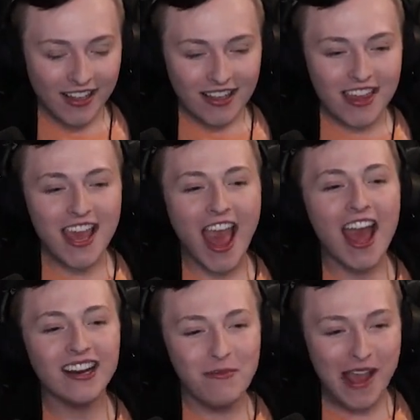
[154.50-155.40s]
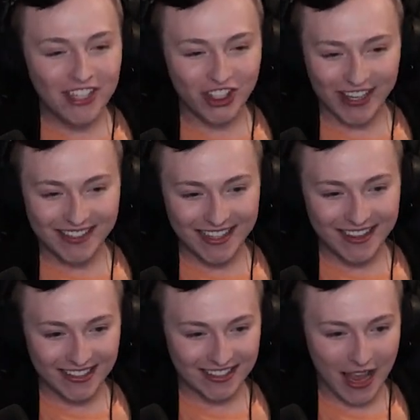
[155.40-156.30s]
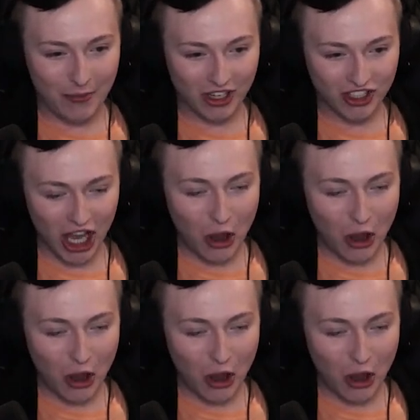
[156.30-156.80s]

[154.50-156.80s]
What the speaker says: The animations in this game are so